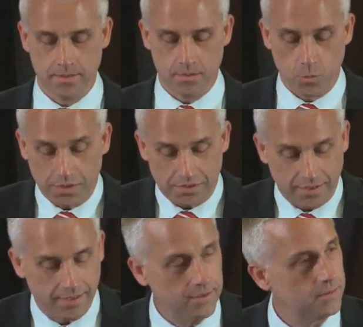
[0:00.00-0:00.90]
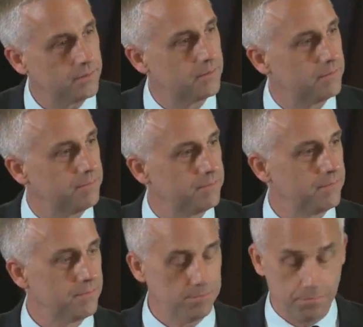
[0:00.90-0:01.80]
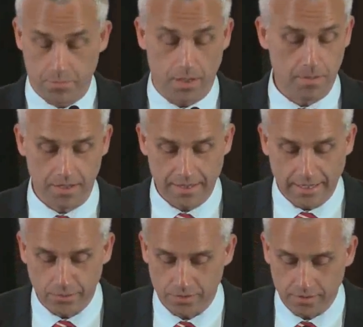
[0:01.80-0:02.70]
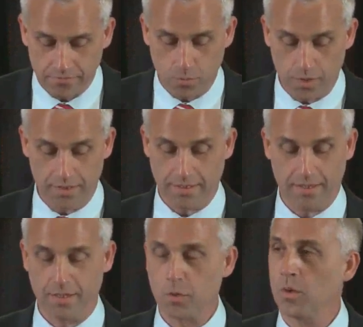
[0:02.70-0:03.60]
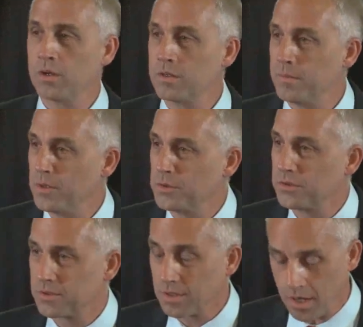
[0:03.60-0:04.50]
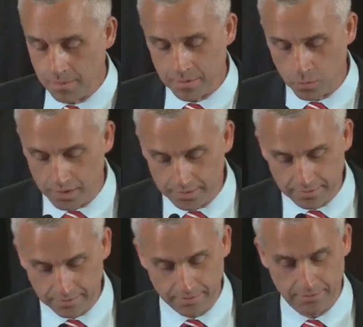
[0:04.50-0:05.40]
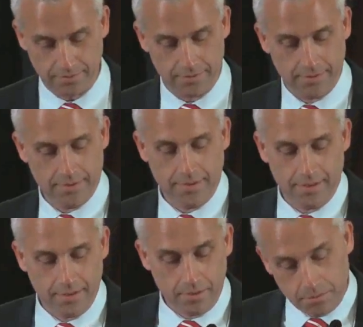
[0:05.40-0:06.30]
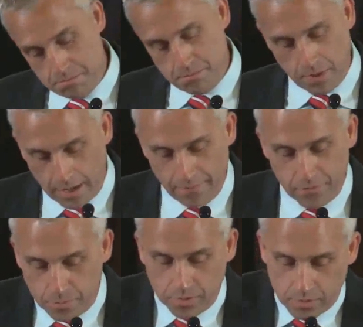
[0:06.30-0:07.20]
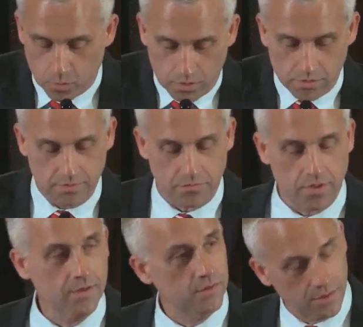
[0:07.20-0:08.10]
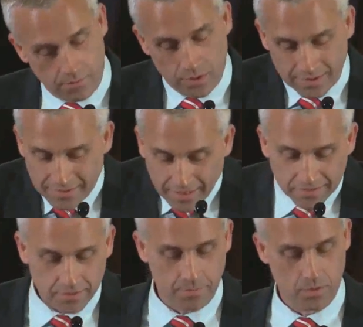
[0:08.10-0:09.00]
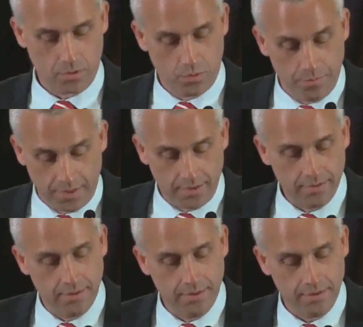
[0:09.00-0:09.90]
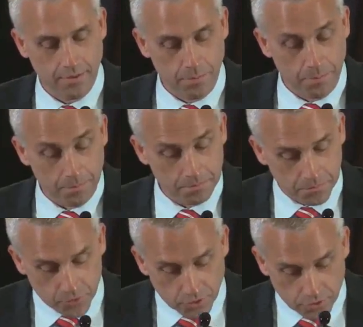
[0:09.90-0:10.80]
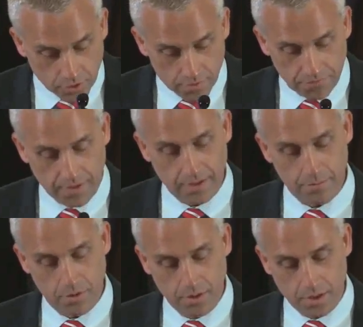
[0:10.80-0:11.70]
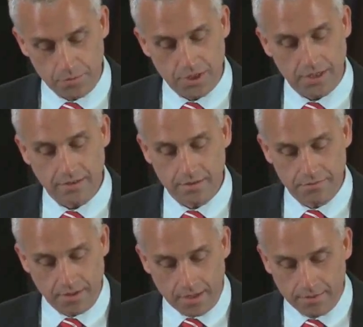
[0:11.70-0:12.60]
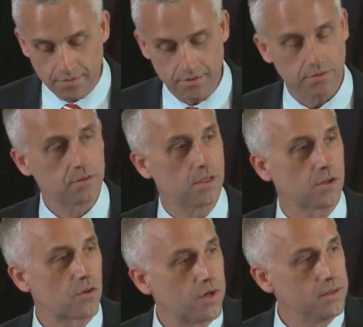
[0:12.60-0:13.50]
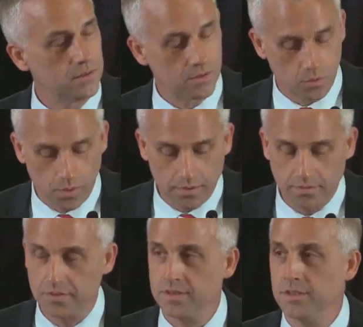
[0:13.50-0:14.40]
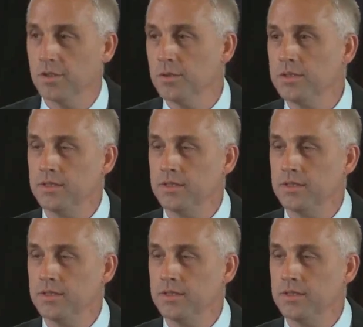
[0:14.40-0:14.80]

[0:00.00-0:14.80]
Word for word: We say it probably a thousand different ways. I think one of the most common ways is I have to put the words in front of it of what the testimony would mean certifiable, objective evidence that Christ dwells in you.